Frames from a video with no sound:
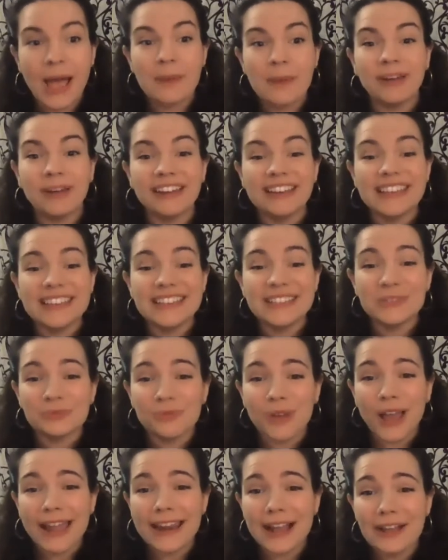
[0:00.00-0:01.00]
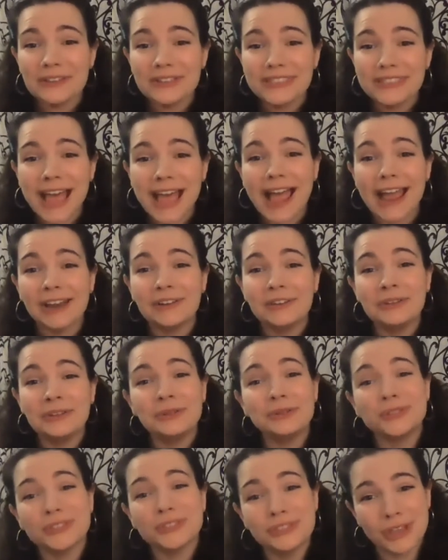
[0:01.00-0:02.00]
but he's right outside
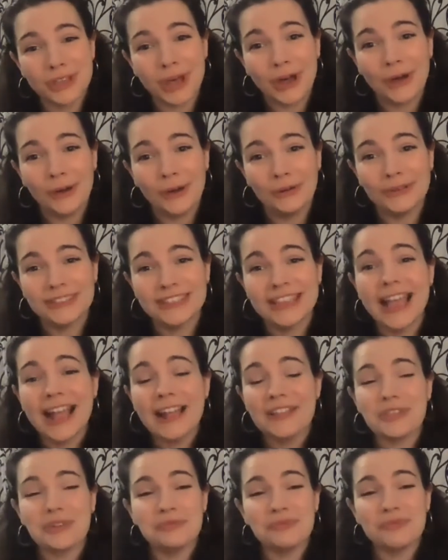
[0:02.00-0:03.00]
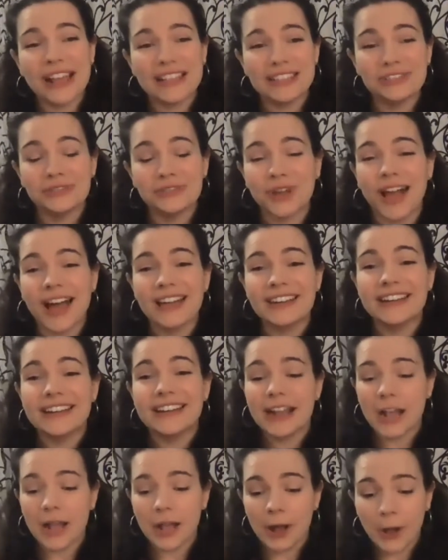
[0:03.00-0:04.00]
Gusteau's, the restaurant
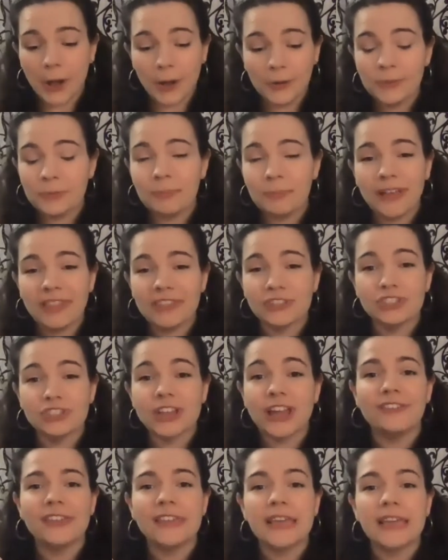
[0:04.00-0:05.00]
owned by the chef he